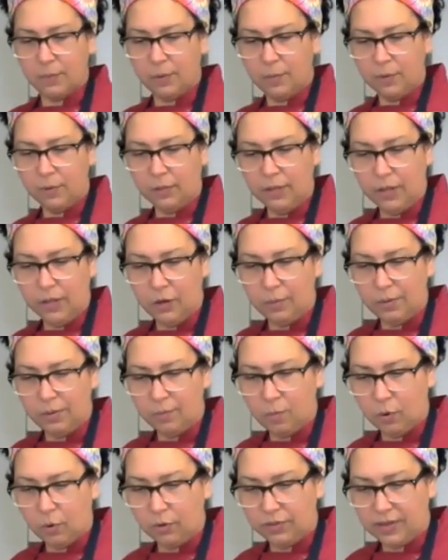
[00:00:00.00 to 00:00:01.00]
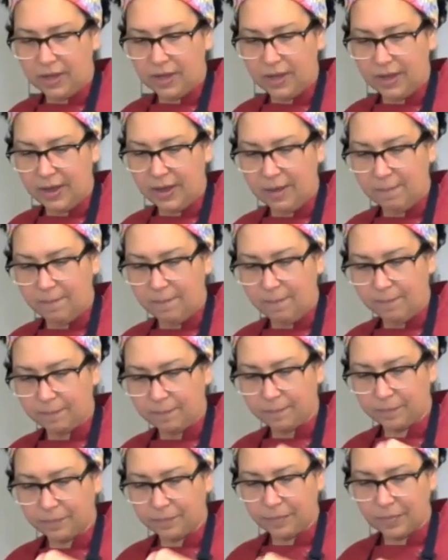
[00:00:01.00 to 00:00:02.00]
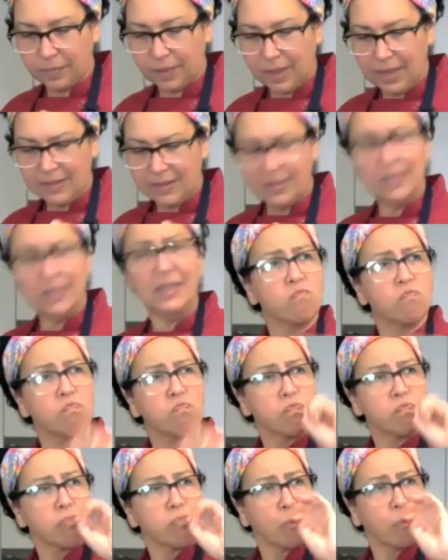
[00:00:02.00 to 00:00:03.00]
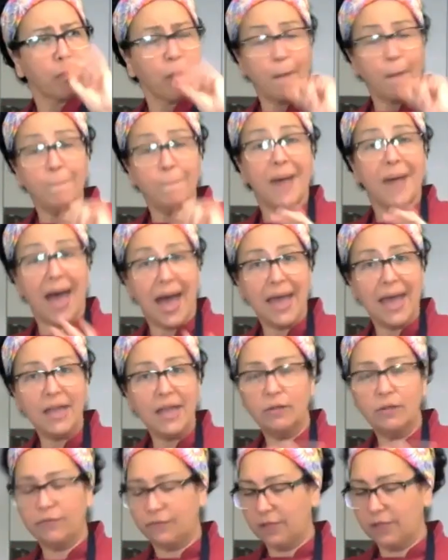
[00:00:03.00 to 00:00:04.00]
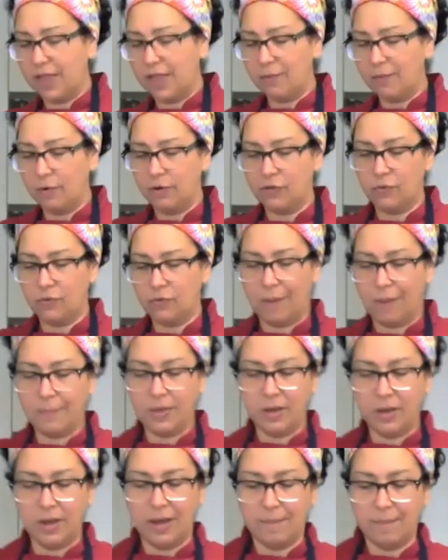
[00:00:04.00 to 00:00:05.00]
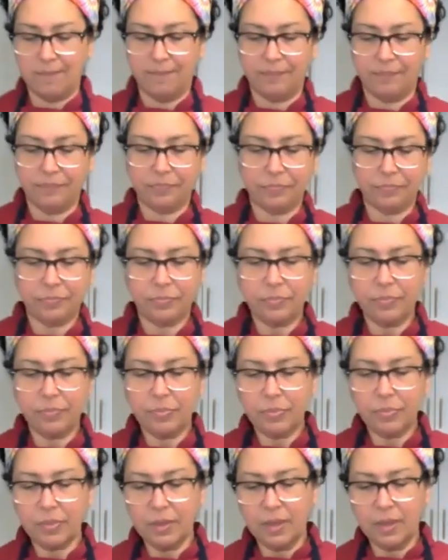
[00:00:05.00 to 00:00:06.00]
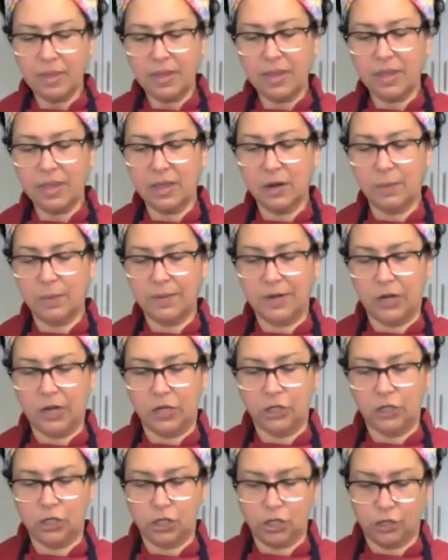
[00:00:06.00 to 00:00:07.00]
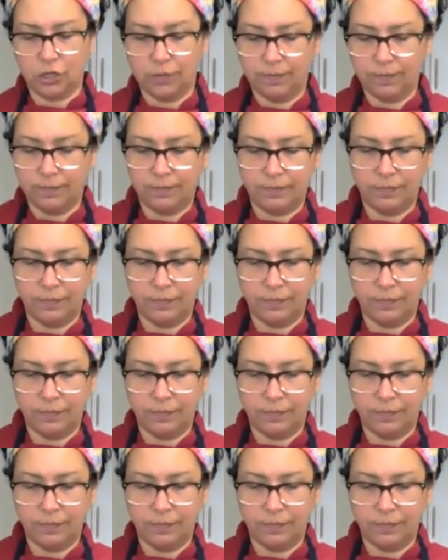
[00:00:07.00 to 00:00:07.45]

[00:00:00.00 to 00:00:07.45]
put a little bit more thyme. It's a mild flavor, so I'm gonna get up a notch.